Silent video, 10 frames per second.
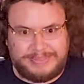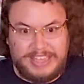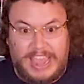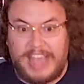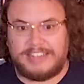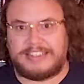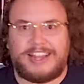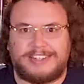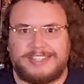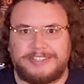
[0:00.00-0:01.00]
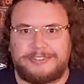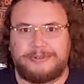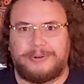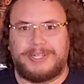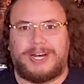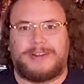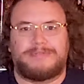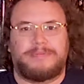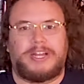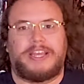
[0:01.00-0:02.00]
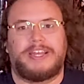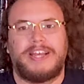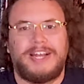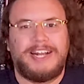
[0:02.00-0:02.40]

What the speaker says: he has access to a lot of money,